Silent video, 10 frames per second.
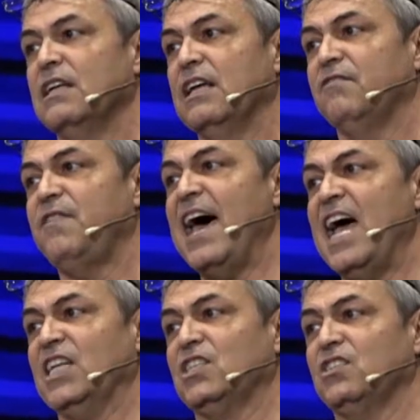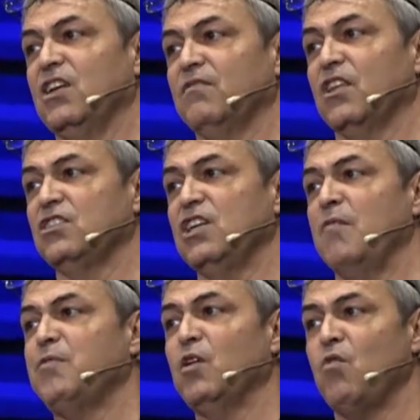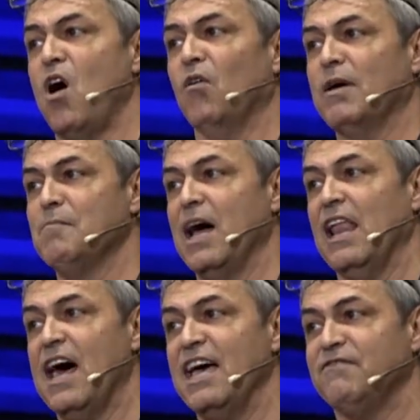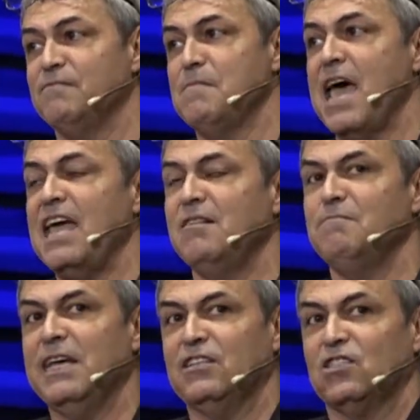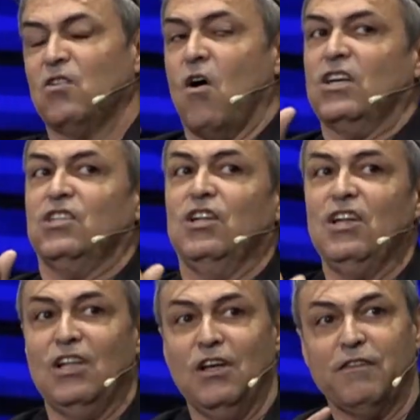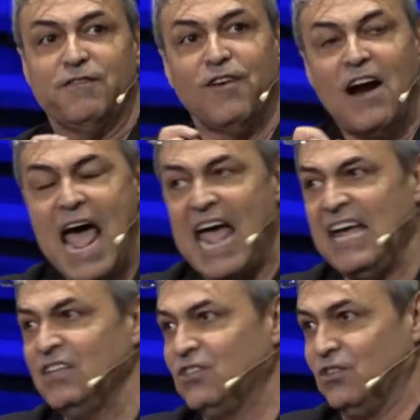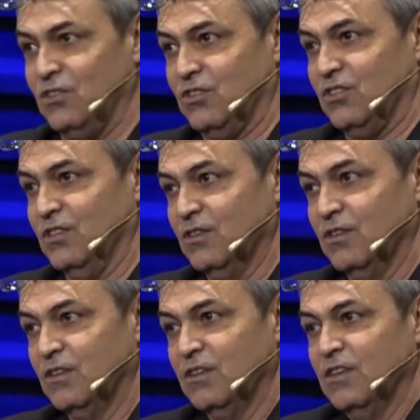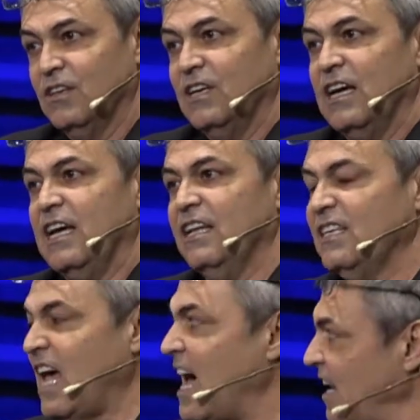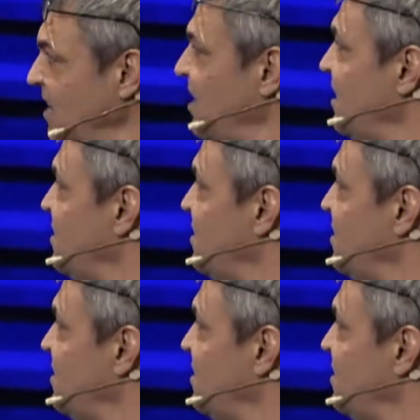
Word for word: In fact, some, the something wrong in my life made me start to look for answers. Yeah. This, I literally